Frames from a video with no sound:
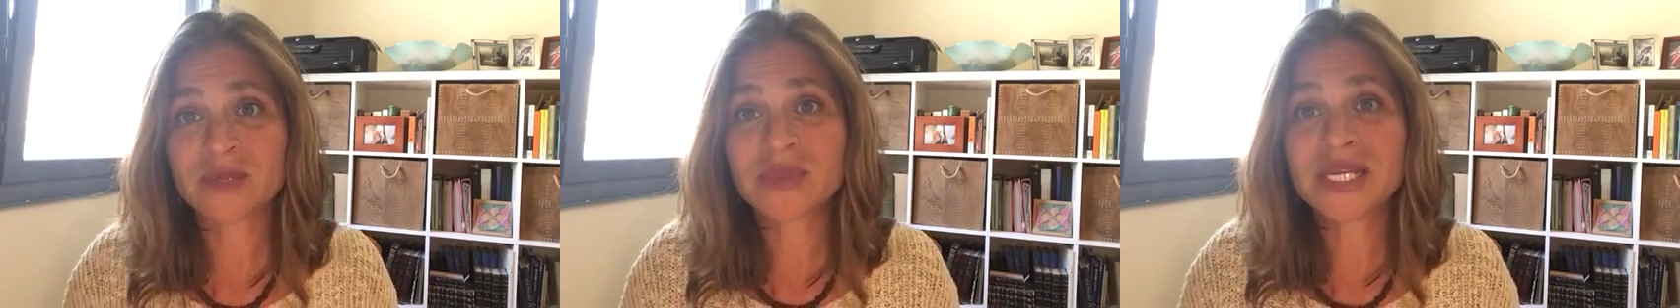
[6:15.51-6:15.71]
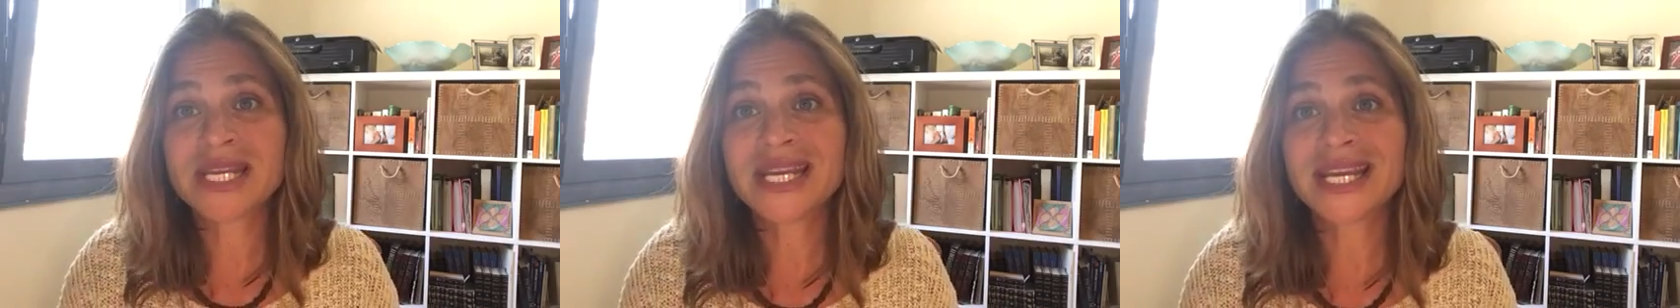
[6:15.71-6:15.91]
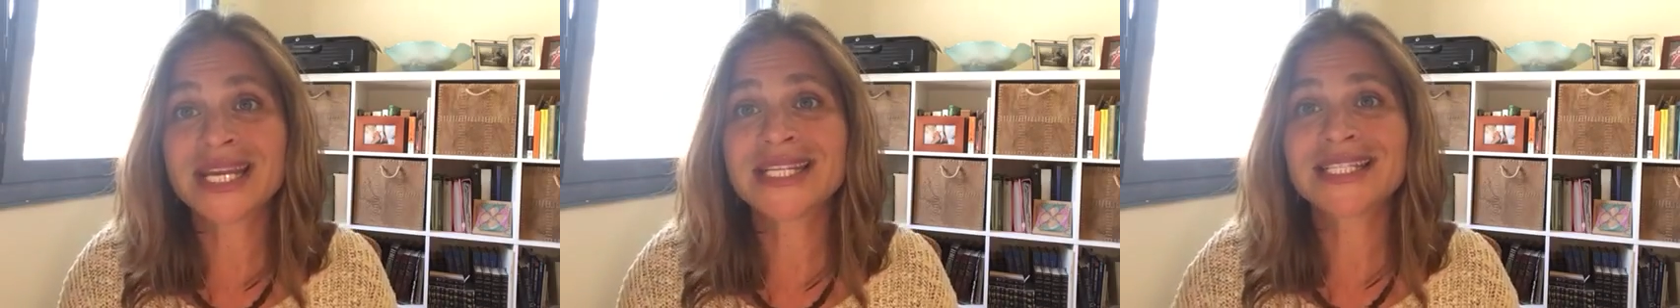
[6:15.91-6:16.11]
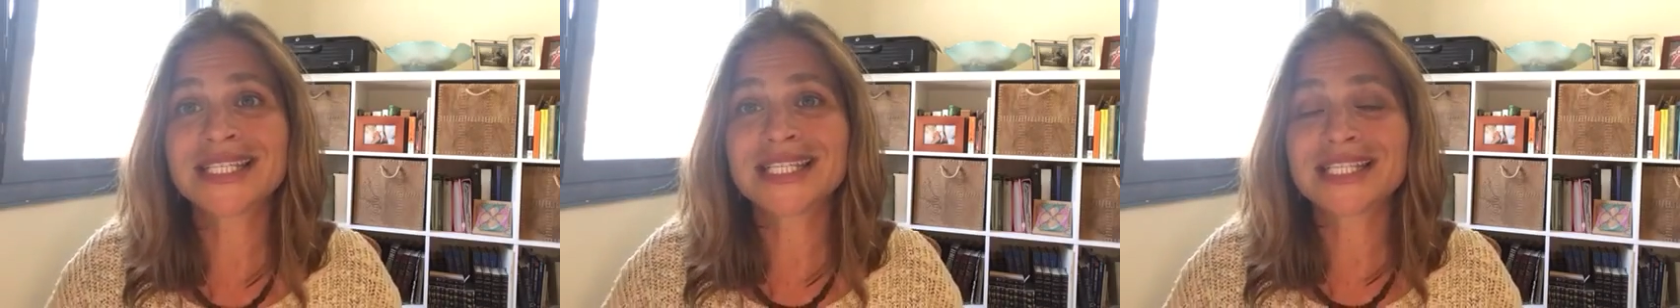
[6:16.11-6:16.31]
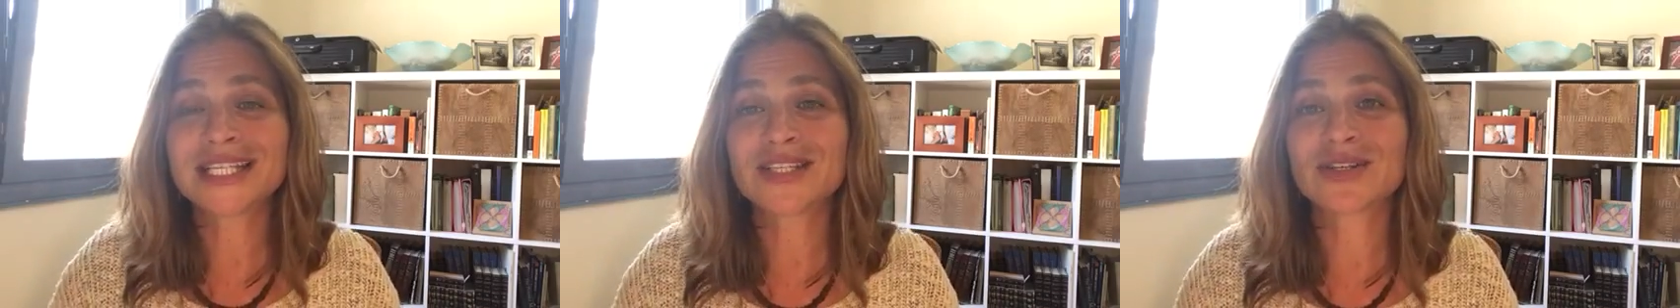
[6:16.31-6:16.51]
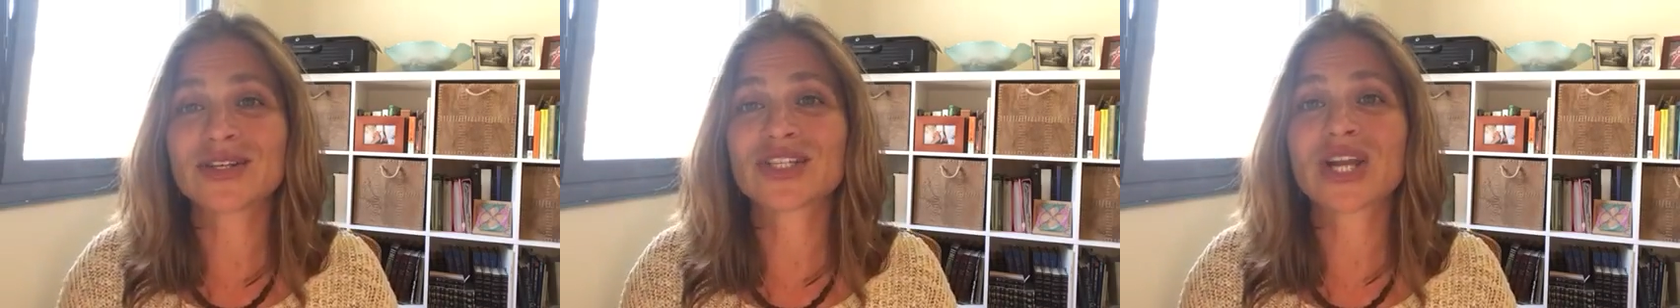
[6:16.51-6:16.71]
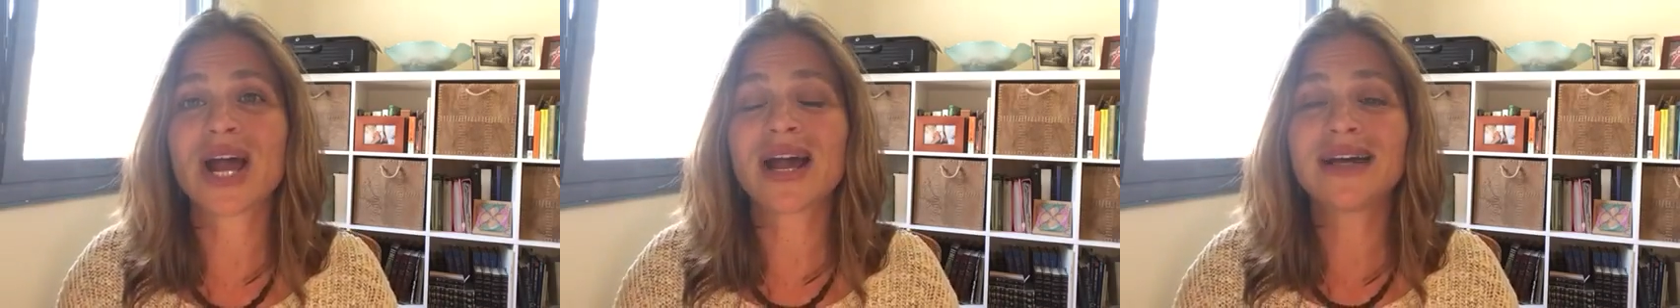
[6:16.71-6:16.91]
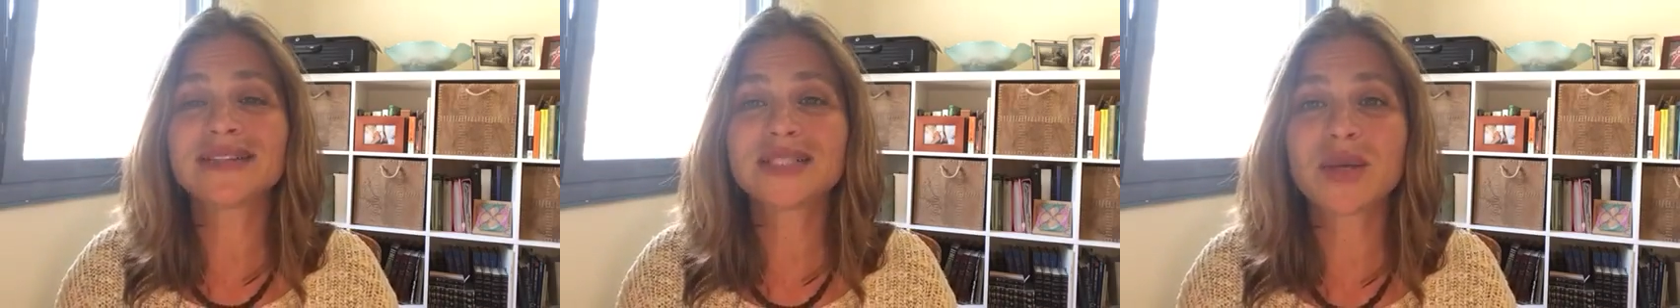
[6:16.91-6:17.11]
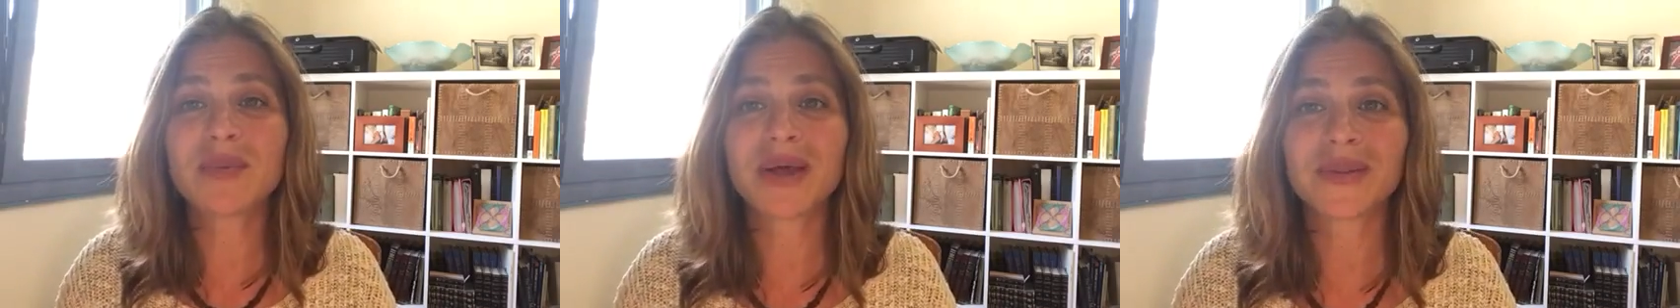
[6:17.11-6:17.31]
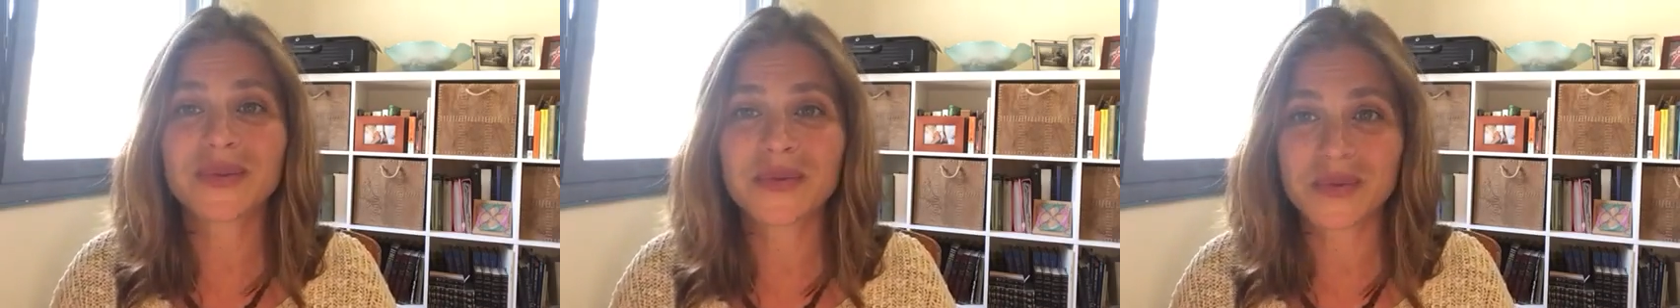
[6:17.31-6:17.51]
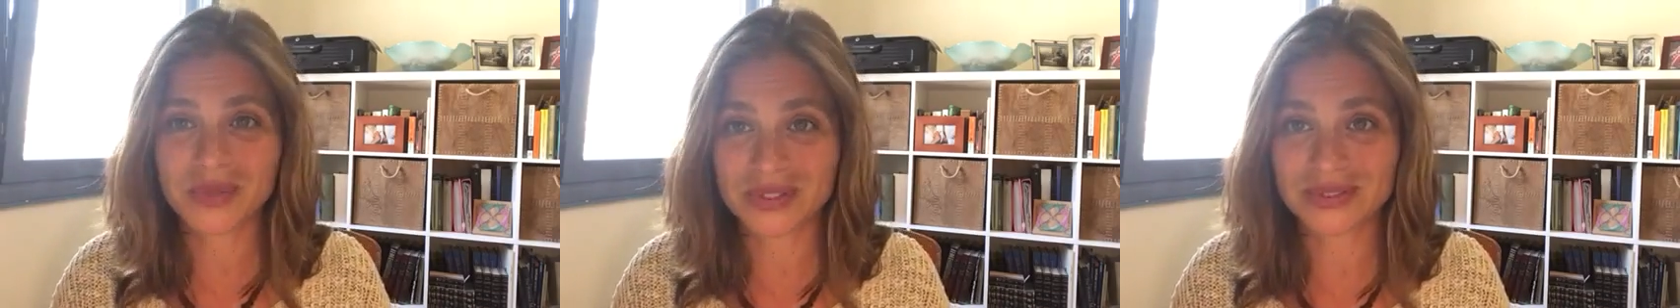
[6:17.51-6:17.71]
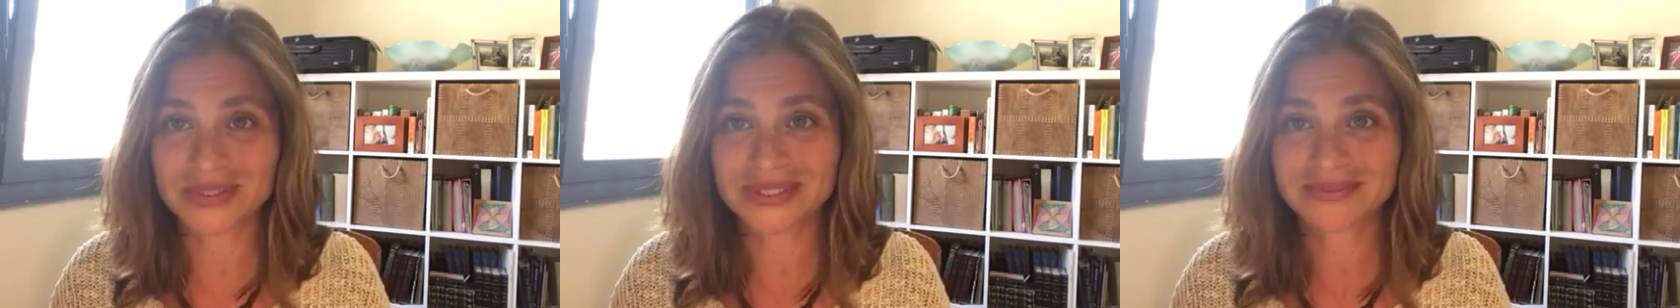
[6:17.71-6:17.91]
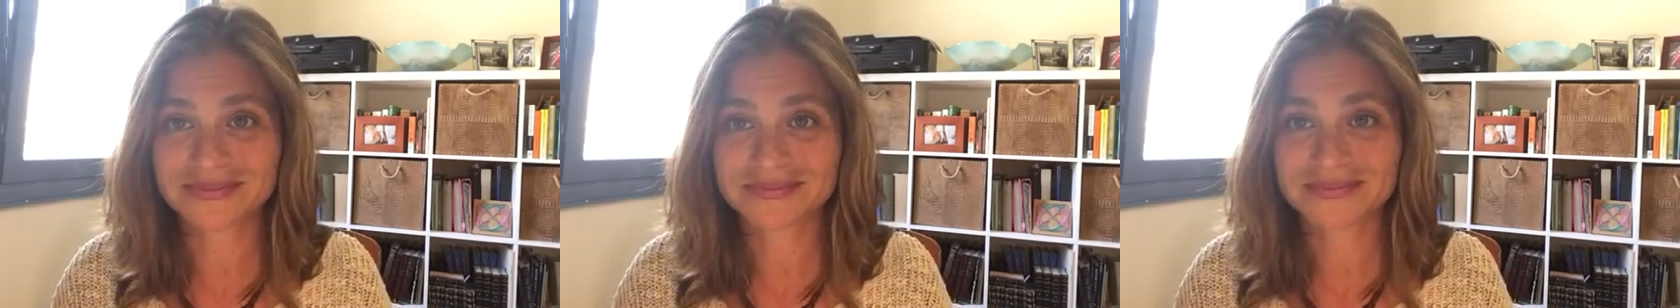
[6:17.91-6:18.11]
to begin to teach your child about the world.